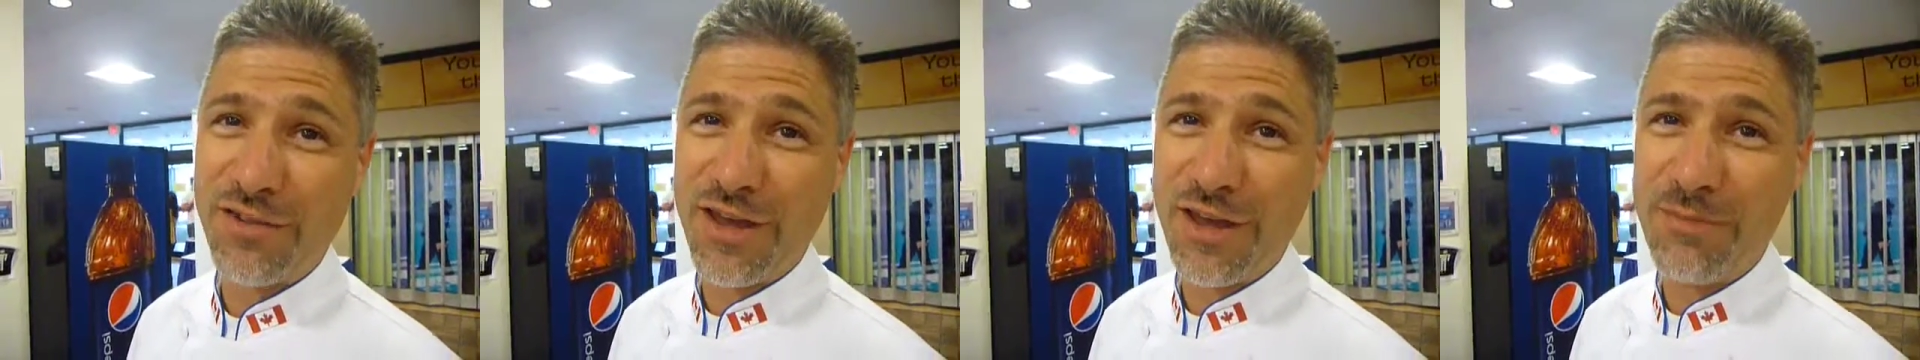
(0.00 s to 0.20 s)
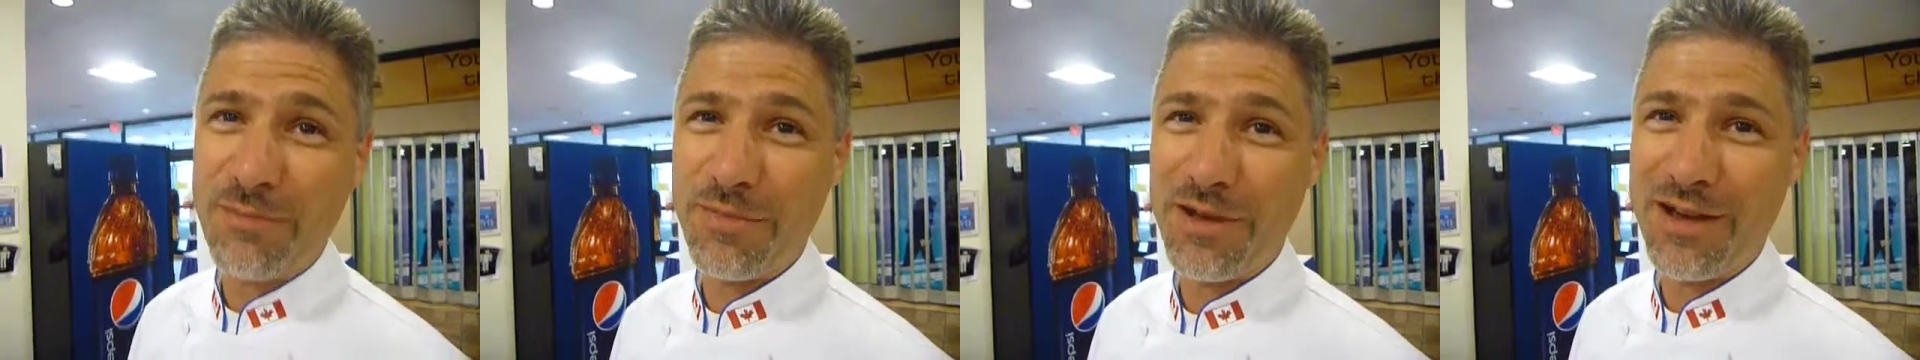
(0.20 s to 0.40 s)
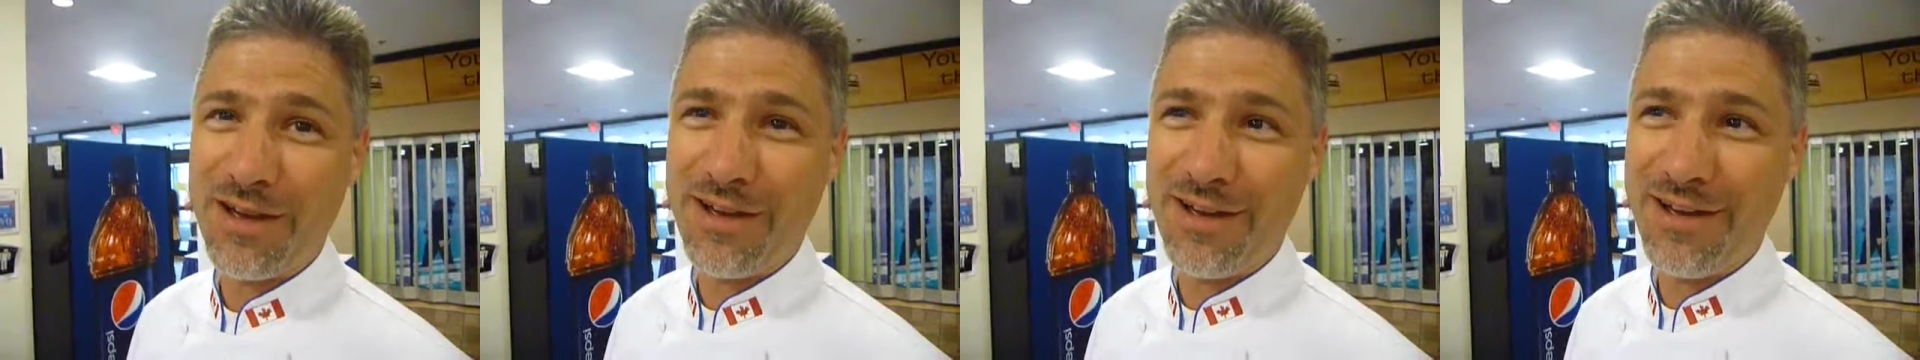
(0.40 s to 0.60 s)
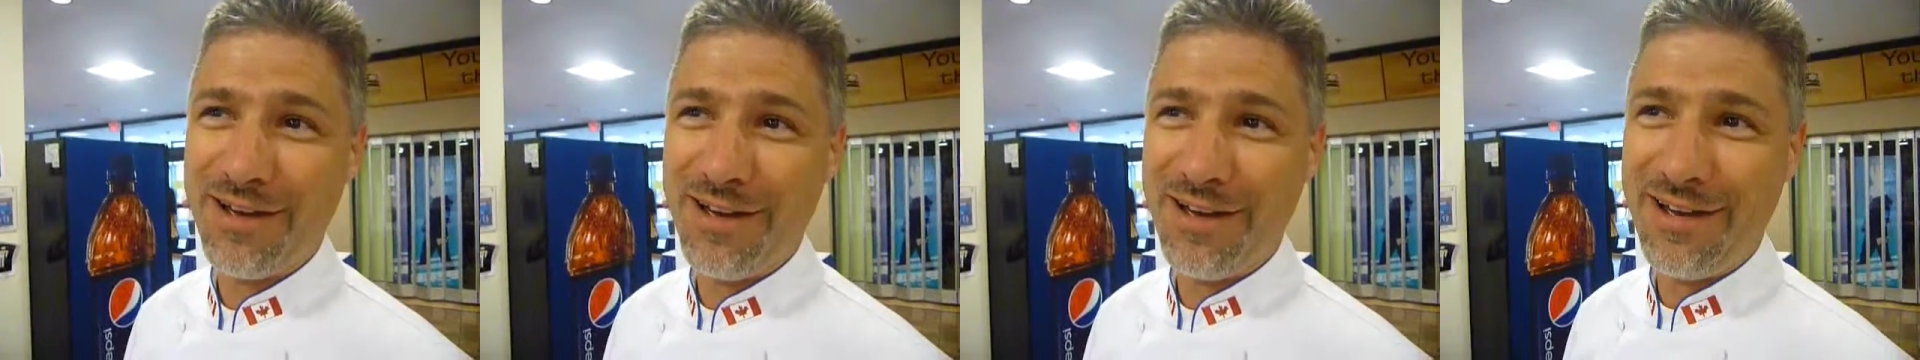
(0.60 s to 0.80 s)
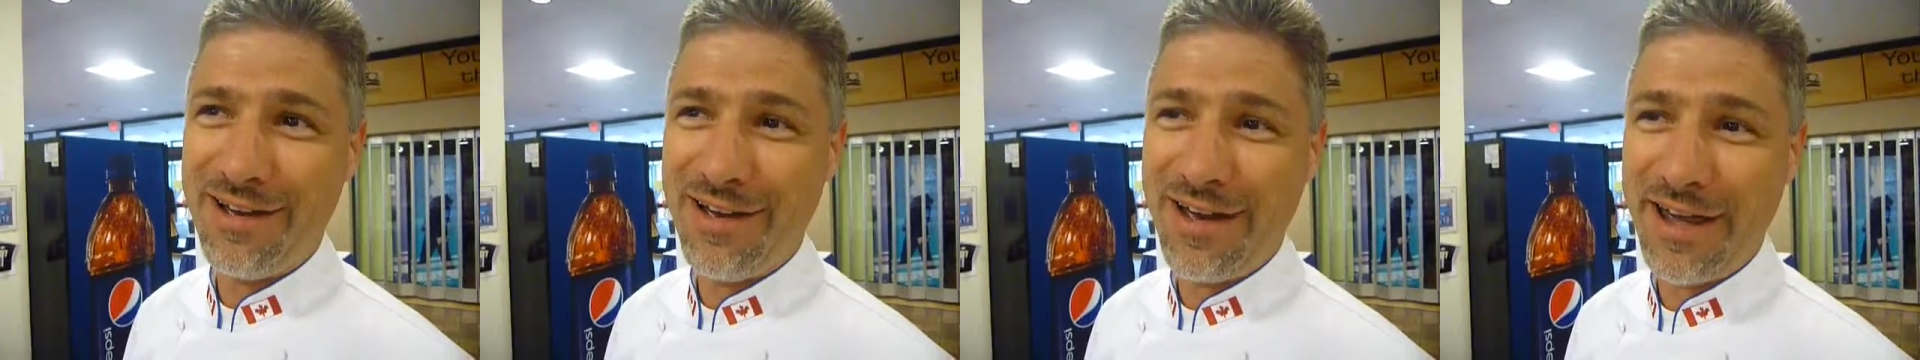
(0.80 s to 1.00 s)
of them uh,
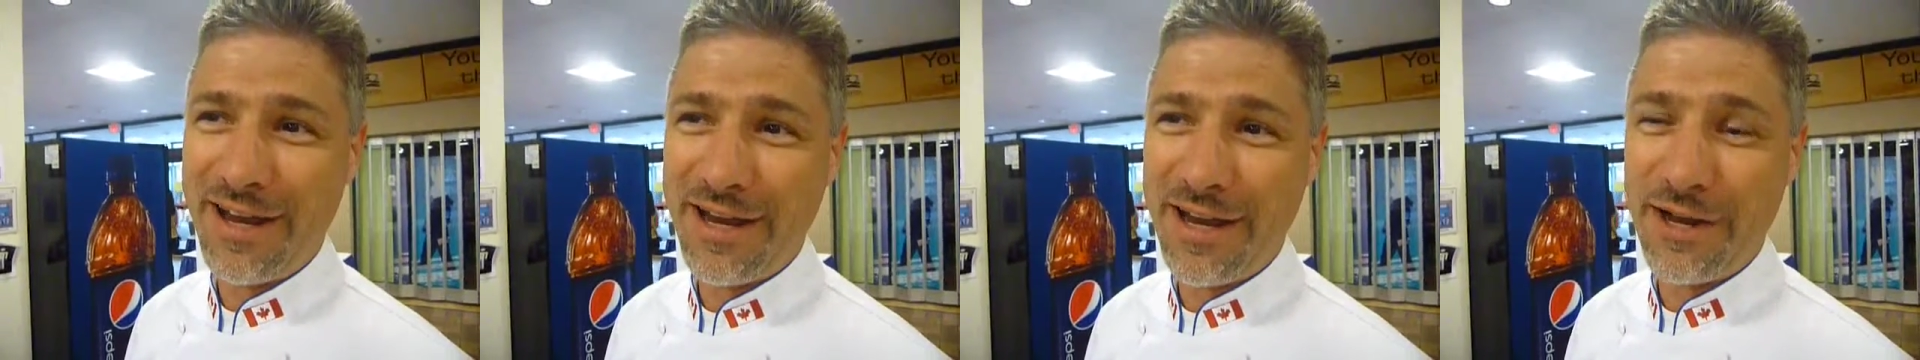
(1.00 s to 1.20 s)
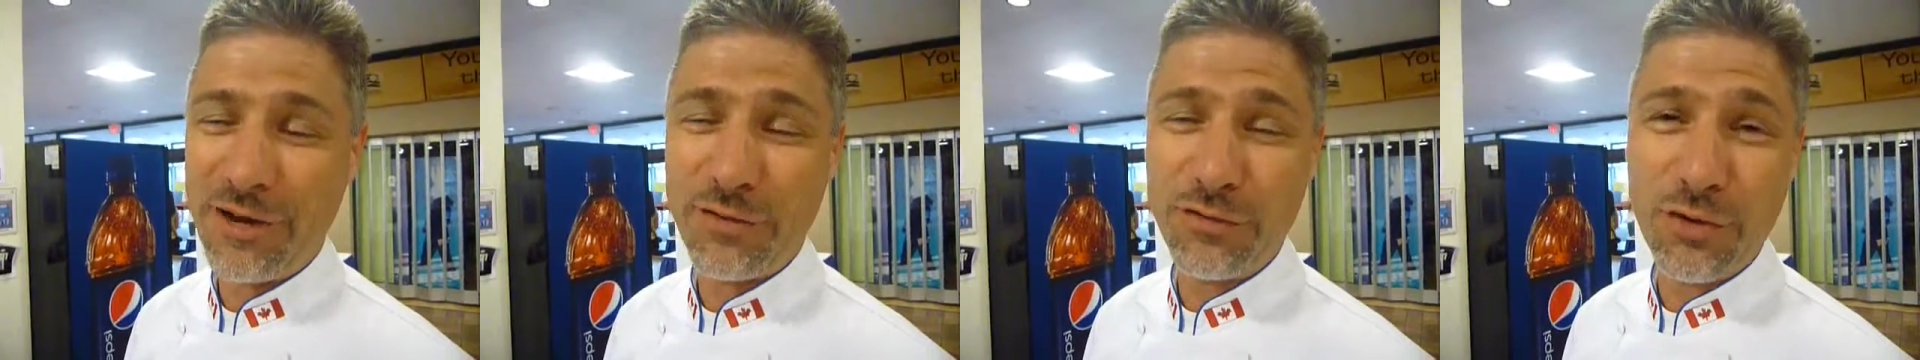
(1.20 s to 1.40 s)
uh and, and,